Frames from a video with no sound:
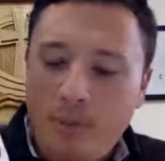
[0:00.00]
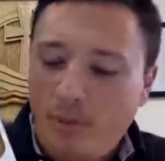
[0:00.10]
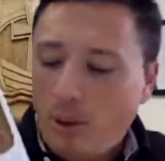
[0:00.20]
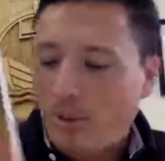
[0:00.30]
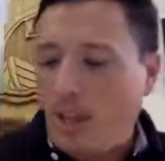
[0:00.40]

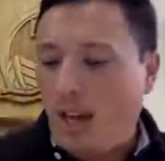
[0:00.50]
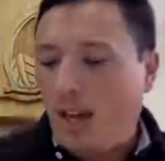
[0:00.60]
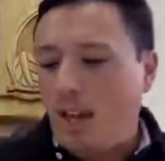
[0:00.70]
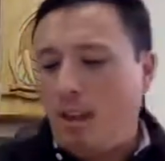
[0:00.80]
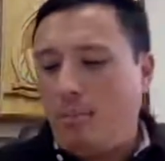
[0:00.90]
Folks,
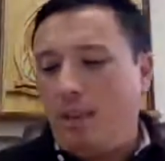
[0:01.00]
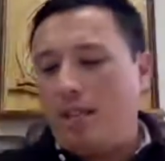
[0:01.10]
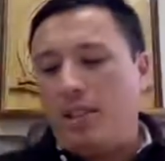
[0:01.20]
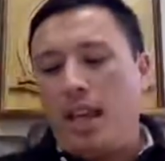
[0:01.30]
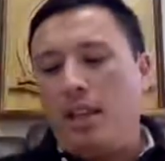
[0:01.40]
I am
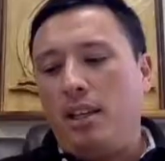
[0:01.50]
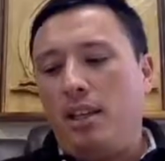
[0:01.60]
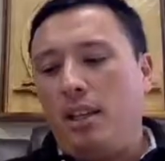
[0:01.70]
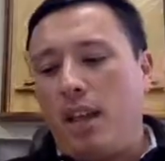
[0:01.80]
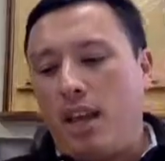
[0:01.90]

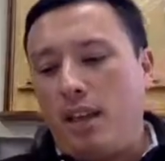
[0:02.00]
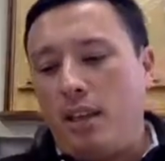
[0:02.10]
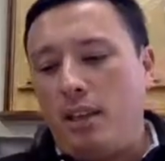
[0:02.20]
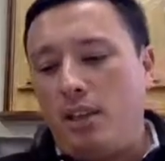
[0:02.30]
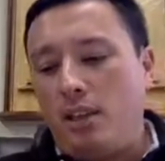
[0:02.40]
excited
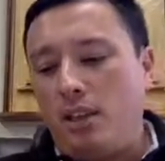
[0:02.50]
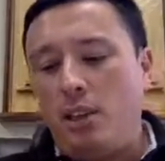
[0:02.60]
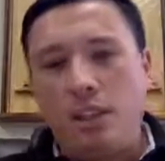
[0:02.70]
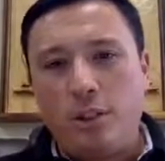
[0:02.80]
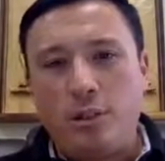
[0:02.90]
and
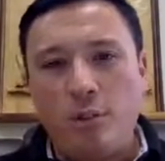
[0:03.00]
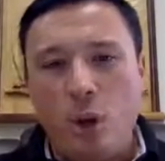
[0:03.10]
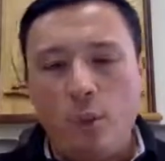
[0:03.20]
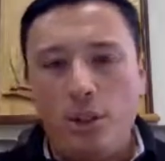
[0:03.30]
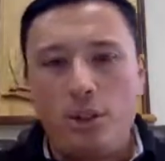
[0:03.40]
looking
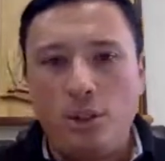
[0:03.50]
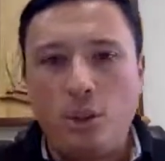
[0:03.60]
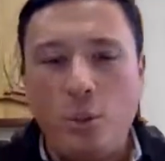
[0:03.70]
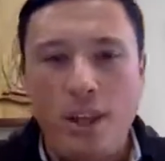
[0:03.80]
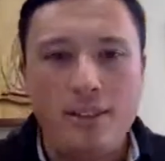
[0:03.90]
forward to the
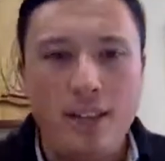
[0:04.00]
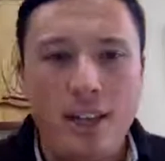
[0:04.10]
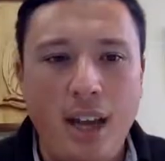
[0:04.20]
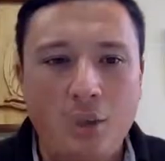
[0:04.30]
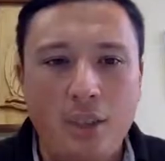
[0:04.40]
ways that
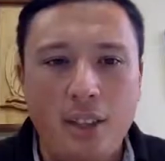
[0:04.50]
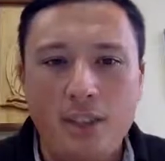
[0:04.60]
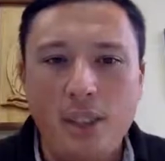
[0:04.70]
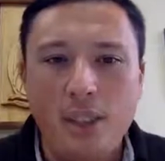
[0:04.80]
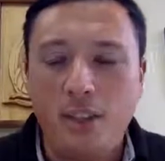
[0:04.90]
God will
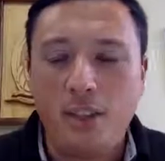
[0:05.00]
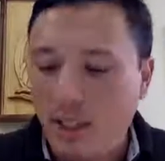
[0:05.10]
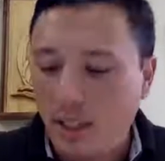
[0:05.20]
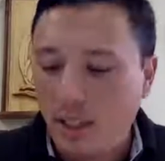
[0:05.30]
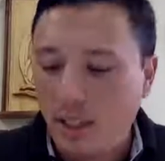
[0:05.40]
continue to lead
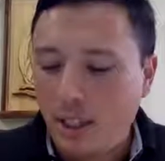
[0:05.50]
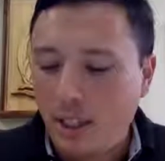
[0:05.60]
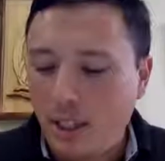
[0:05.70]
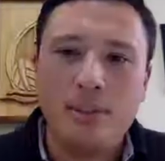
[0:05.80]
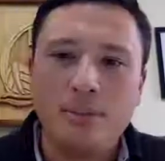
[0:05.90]
and shape
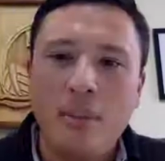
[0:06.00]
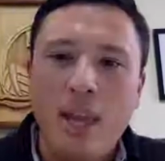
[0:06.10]
us.